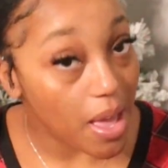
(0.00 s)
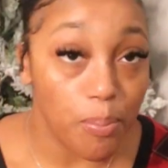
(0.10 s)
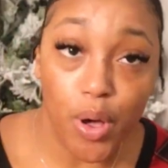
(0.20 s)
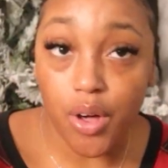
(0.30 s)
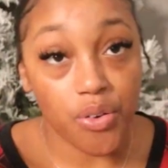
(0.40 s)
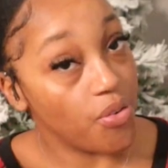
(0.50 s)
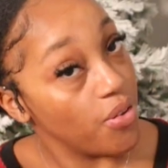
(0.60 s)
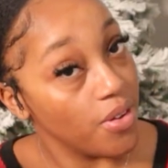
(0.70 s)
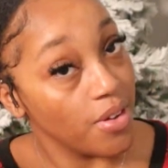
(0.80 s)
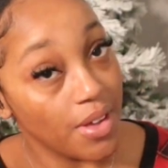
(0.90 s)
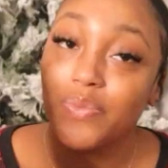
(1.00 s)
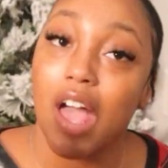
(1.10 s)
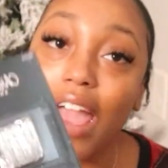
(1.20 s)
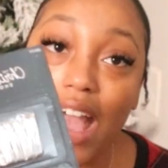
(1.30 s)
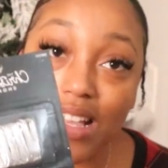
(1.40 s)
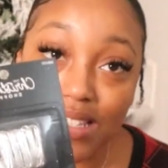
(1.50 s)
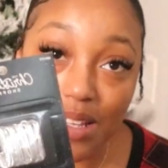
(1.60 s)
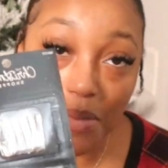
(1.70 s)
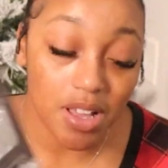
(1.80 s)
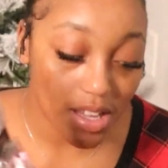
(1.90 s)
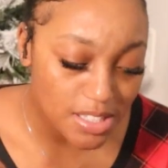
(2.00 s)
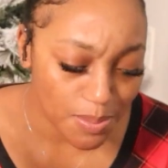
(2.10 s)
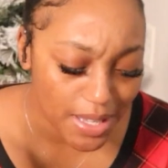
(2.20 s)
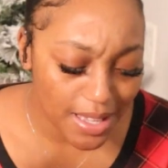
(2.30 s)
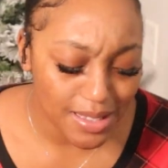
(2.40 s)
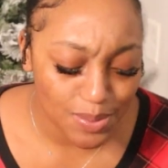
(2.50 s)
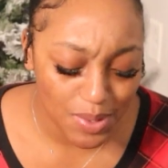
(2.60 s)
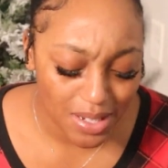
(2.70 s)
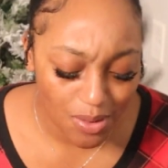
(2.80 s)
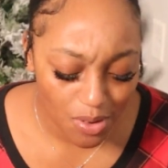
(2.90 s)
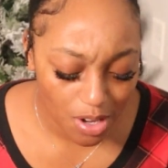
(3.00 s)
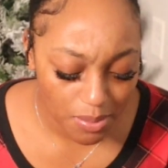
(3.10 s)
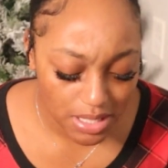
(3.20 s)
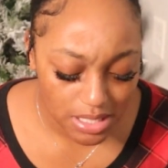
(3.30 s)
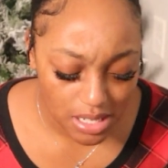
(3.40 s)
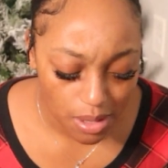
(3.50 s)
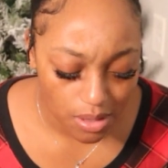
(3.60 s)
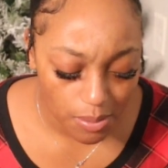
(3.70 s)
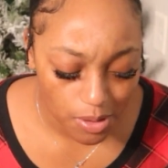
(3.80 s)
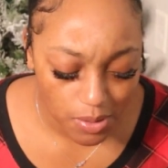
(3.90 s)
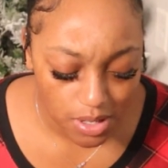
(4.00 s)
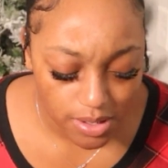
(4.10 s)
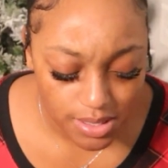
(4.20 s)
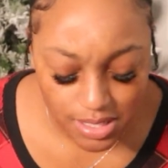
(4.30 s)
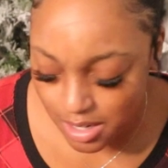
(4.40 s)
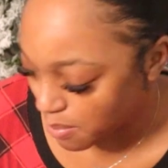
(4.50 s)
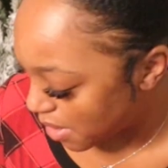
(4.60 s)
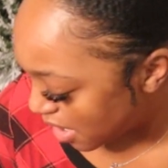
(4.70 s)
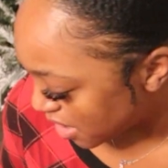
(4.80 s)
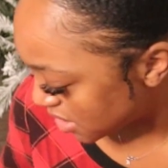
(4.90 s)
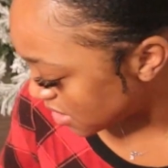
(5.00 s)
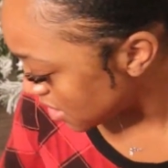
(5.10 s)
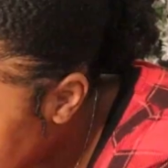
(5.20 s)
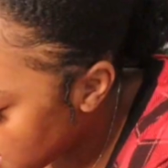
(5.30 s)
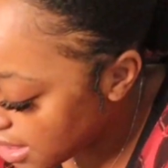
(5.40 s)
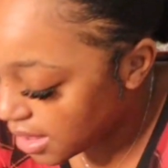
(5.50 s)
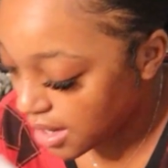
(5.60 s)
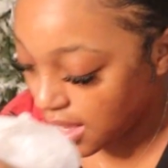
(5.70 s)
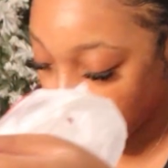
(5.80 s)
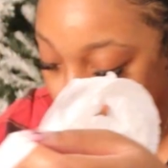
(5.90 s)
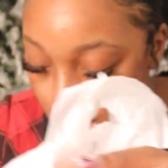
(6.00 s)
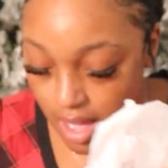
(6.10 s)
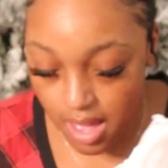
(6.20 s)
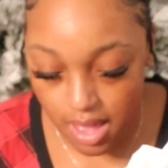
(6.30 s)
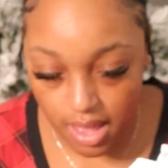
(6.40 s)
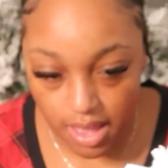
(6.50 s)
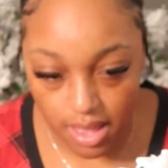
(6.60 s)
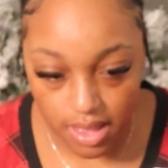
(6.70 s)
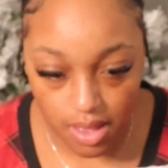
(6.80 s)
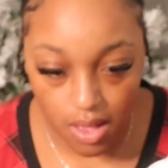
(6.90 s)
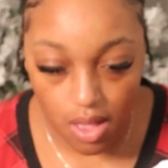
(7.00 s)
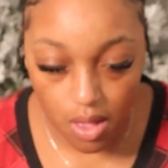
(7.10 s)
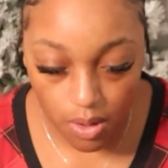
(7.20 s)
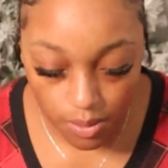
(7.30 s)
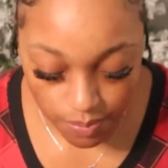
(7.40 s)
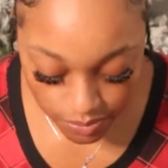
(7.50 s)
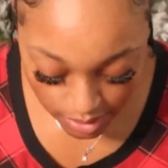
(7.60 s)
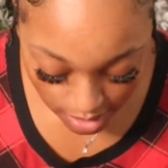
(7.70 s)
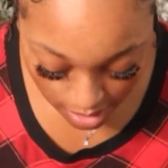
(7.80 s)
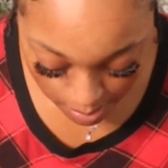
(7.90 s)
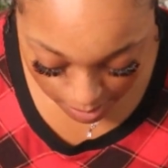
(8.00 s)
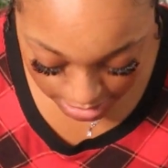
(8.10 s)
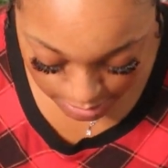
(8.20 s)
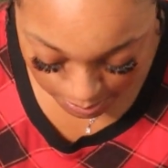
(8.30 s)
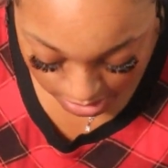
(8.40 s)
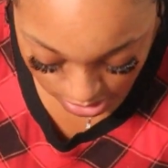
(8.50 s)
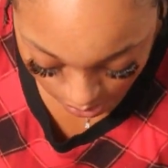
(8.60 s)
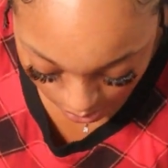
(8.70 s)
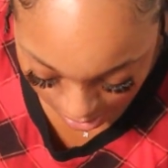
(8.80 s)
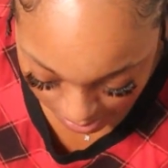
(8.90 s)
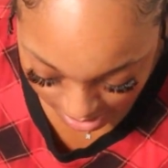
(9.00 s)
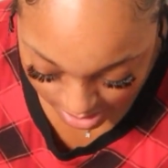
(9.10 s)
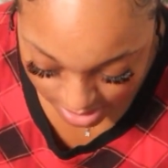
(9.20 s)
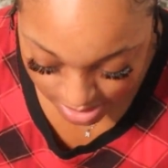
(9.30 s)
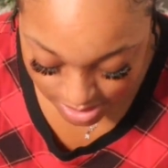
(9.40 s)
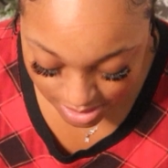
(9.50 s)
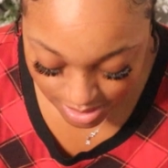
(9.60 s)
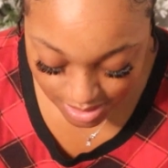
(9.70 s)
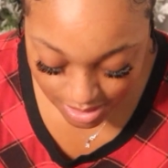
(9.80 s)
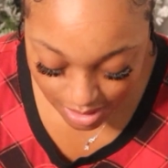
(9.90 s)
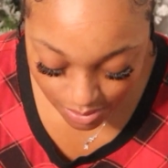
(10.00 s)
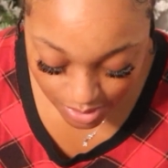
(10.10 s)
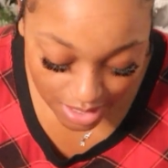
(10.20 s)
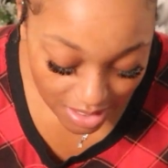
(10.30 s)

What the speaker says: big puff. I got some hooks because when the ornaments stop coming with hooks in the box. And I got, oh, my special ornaments. They don't really